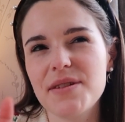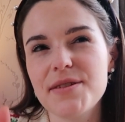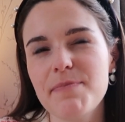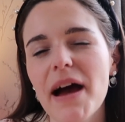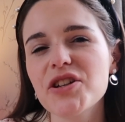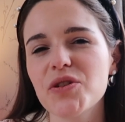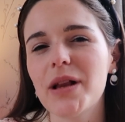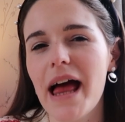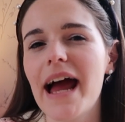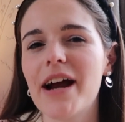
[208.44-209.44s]

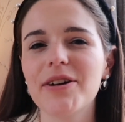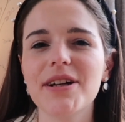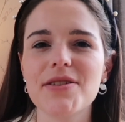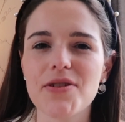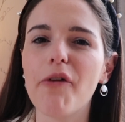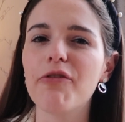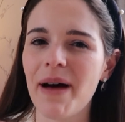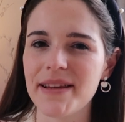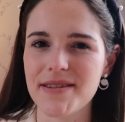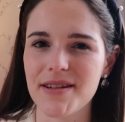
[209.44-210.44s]
special areas of
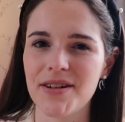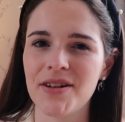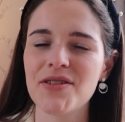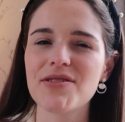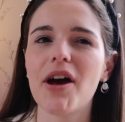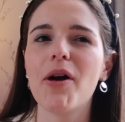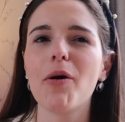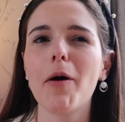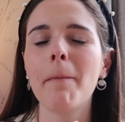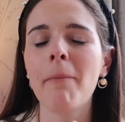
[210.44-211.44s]
medicine.
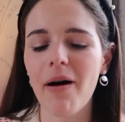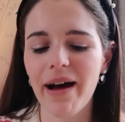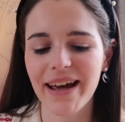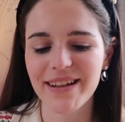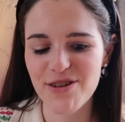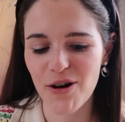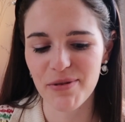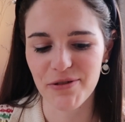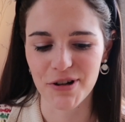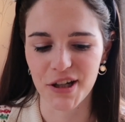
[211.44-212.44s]
So my top
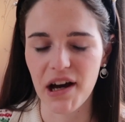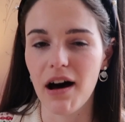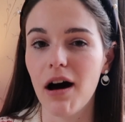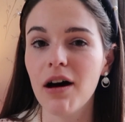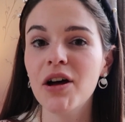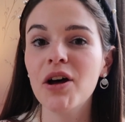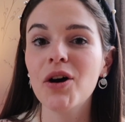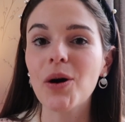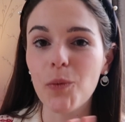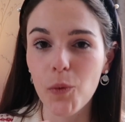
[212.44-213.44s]
three are
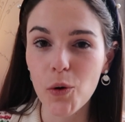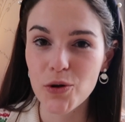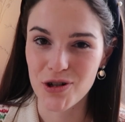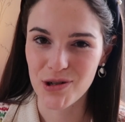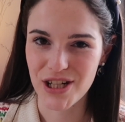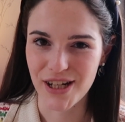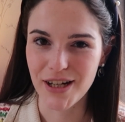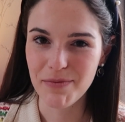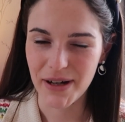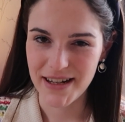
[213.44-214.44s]
War
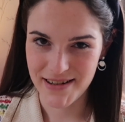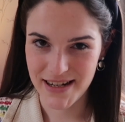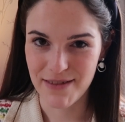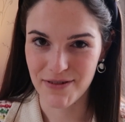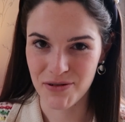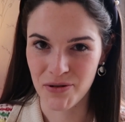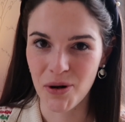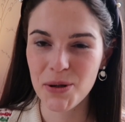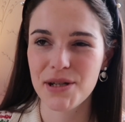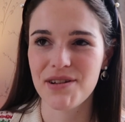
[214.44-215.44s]
Doctor by David
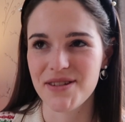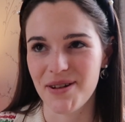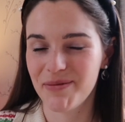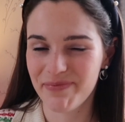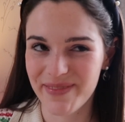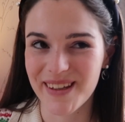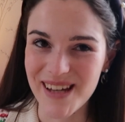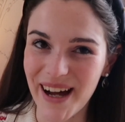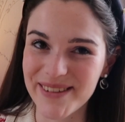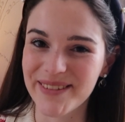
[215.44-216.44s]
Notch, so the
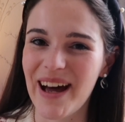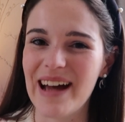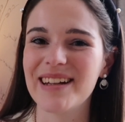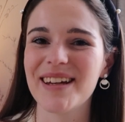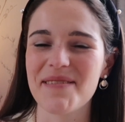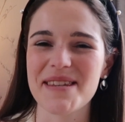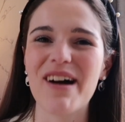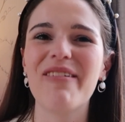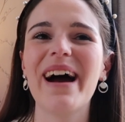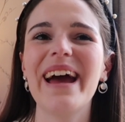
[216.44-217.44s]
title kind of gives it
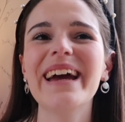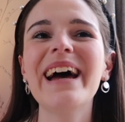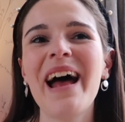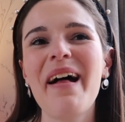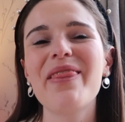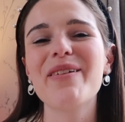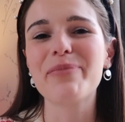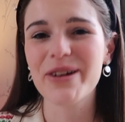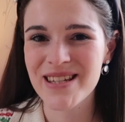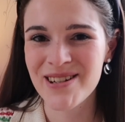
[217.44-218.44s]
away. The
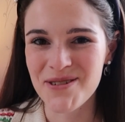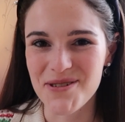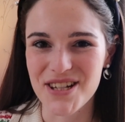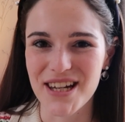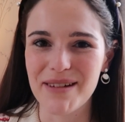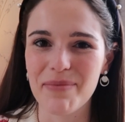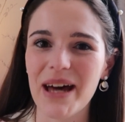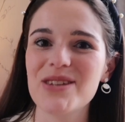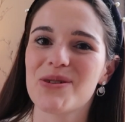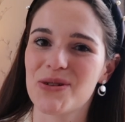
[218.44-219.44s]
Prison Doctor
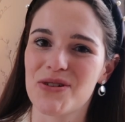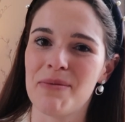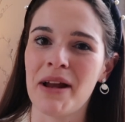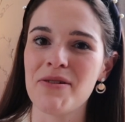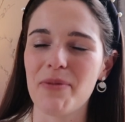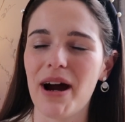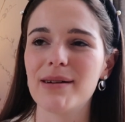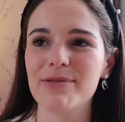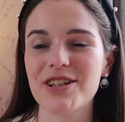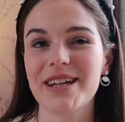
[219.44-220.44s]
by Dr Amanda
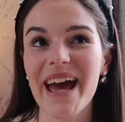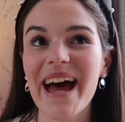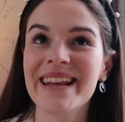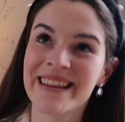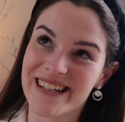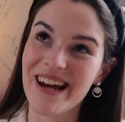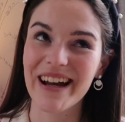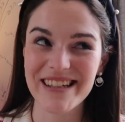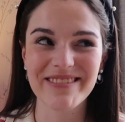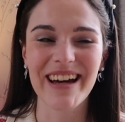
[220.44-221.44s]
Brown, which again, the
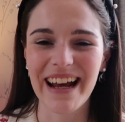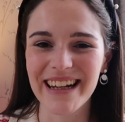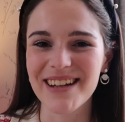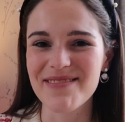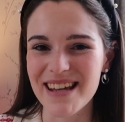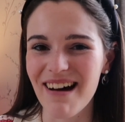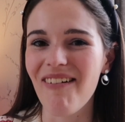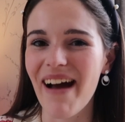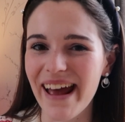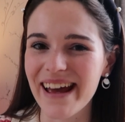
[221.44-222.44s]
title kind of gives it
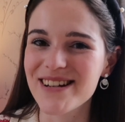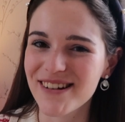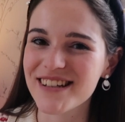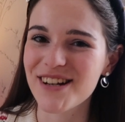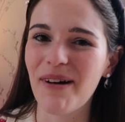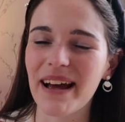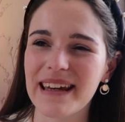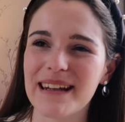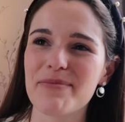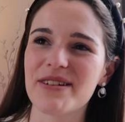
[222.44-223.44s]
away, a doctor
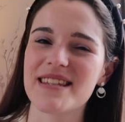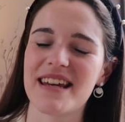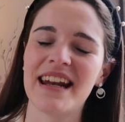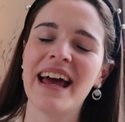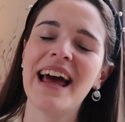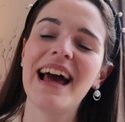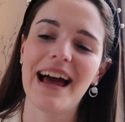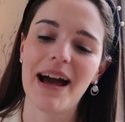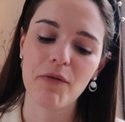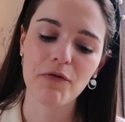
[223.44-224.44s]
working in a prison.
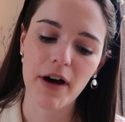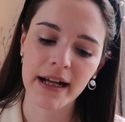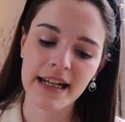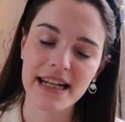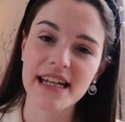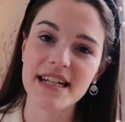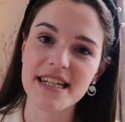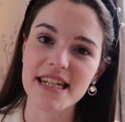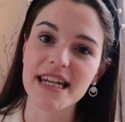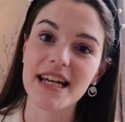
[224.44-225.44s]
And finally,
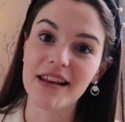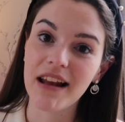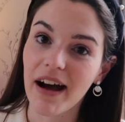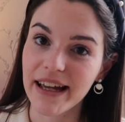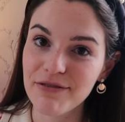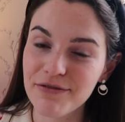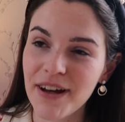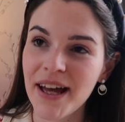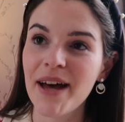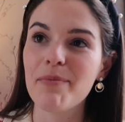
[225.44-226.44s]
Dear Life
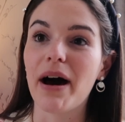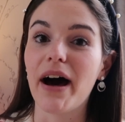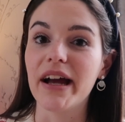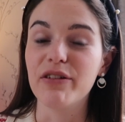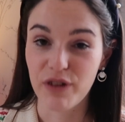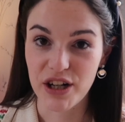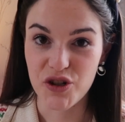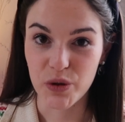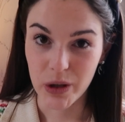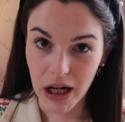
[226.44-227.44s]
by
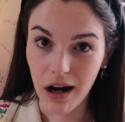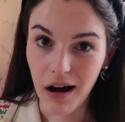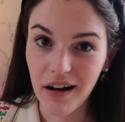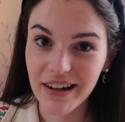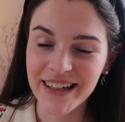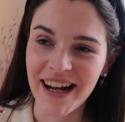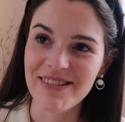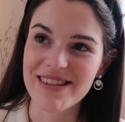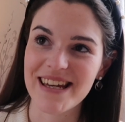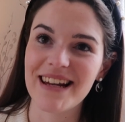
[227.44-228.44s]
Rachel Clarke.
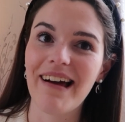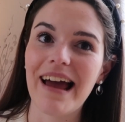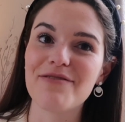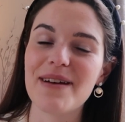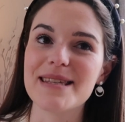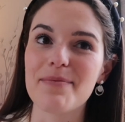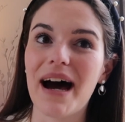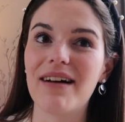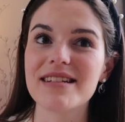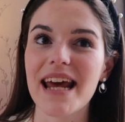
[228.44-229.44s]
Now, Dear Life is
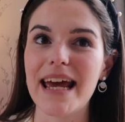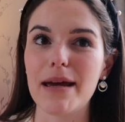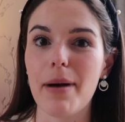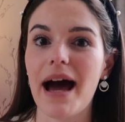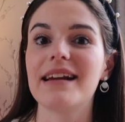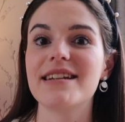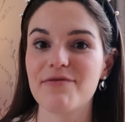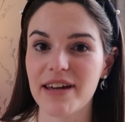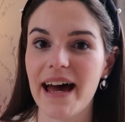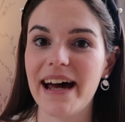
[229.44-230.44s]
about a
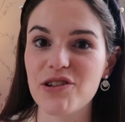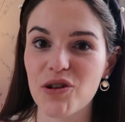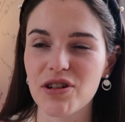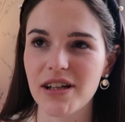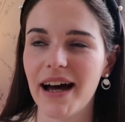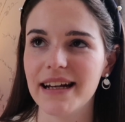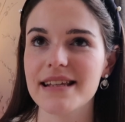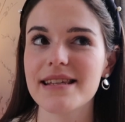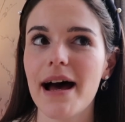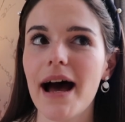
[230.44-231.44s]
palliative care doctor and
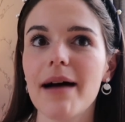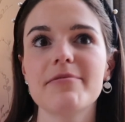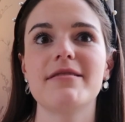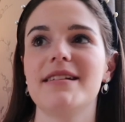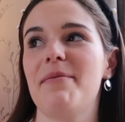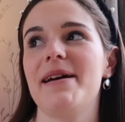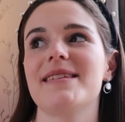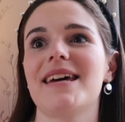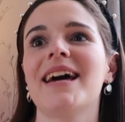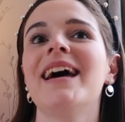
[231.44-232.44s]
it's absolutely
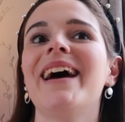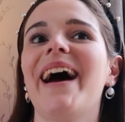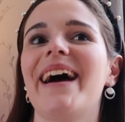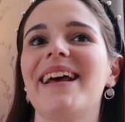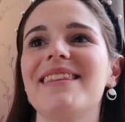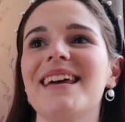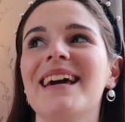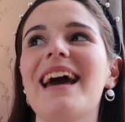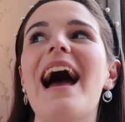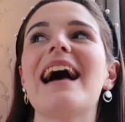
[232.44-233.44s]
amazing. And I
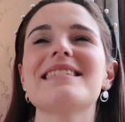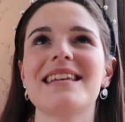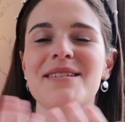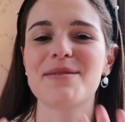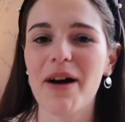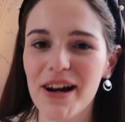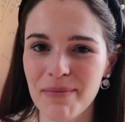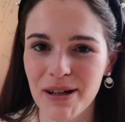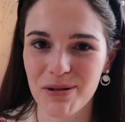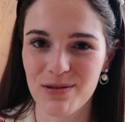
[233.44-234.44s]
think as an aspiring
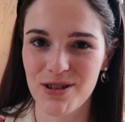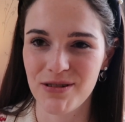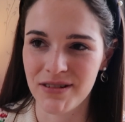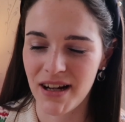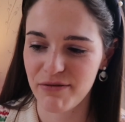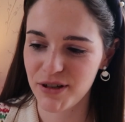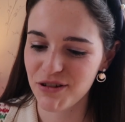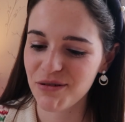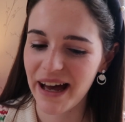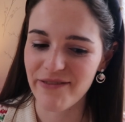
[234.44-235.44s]
medical student, if
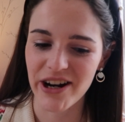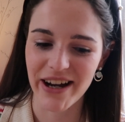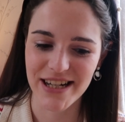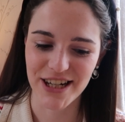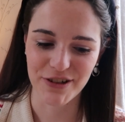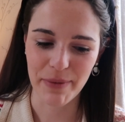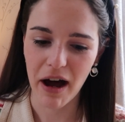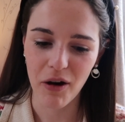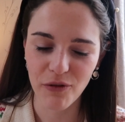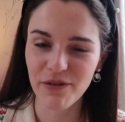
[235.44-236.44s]
you have an idea
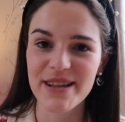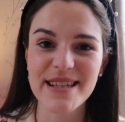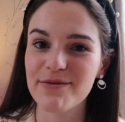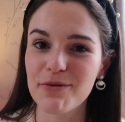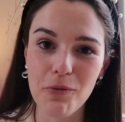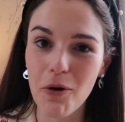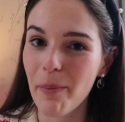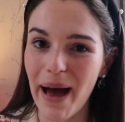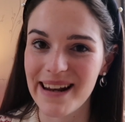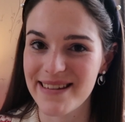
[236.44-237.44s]
about, first of all,
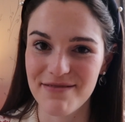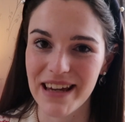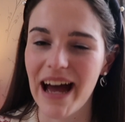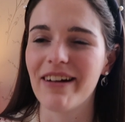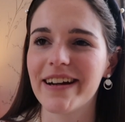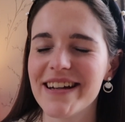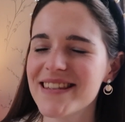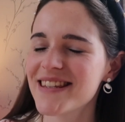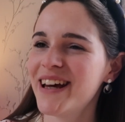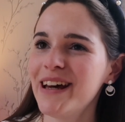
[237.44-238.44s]
what palliative care is,